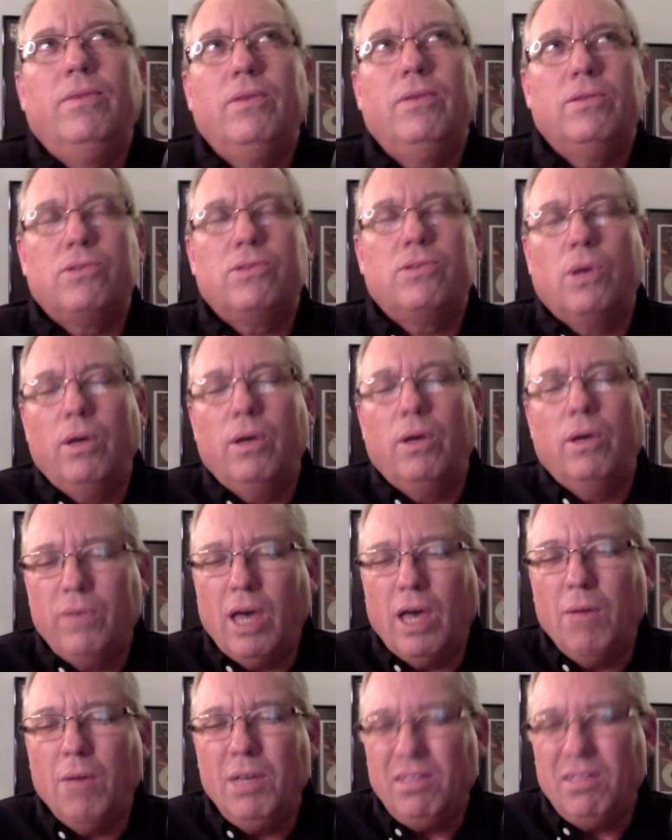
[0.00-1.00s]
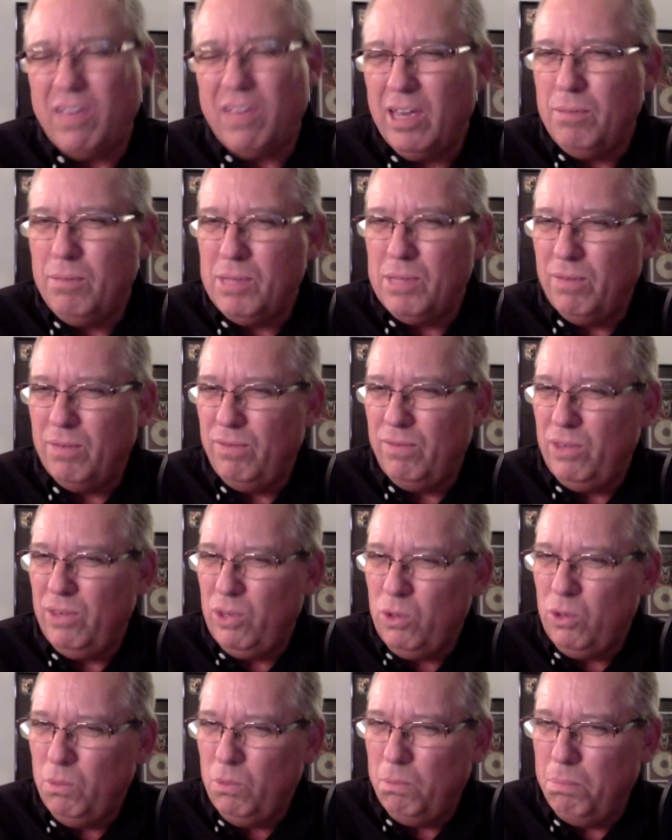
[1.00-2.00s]
how many times have
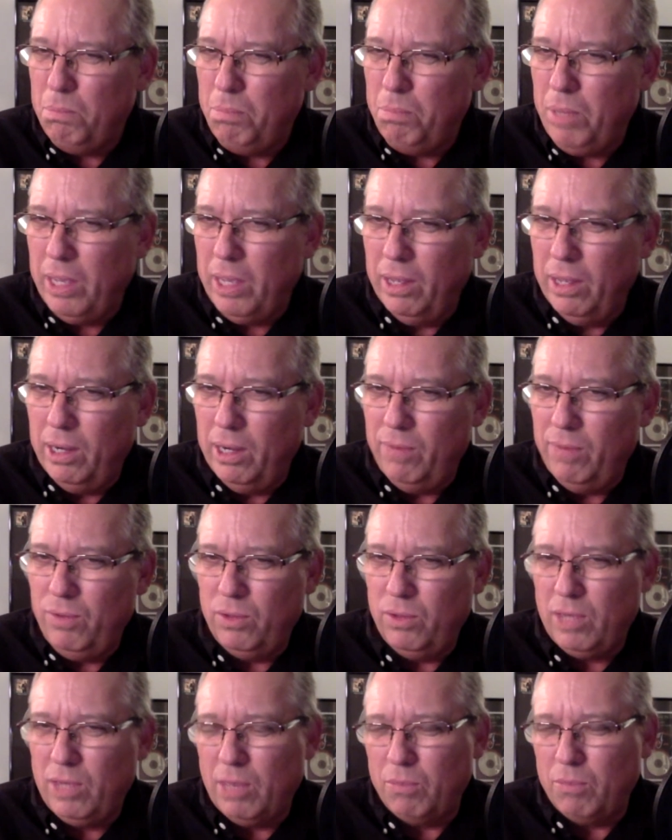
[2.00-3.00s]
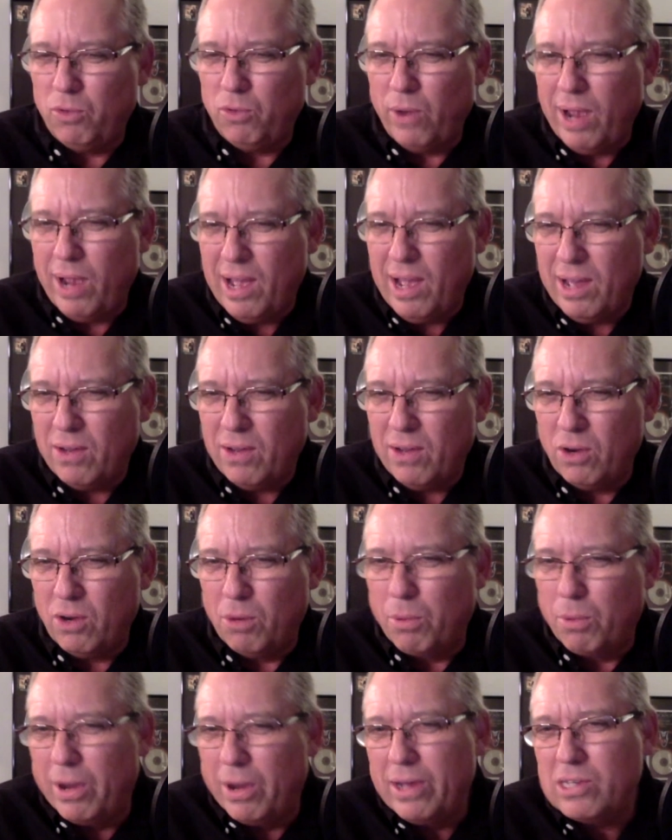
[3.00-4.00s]
you been? Have you kept track or
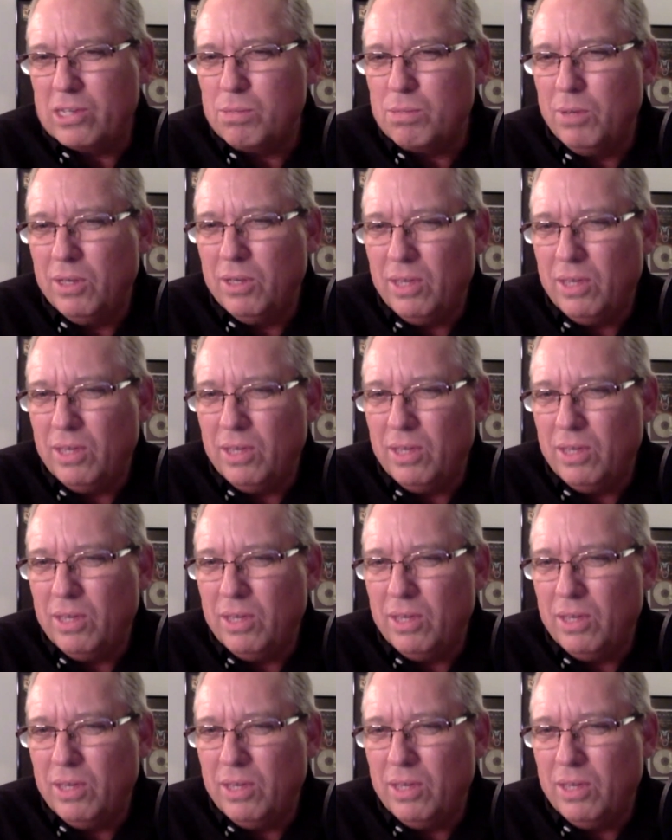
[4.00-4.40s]
approximately?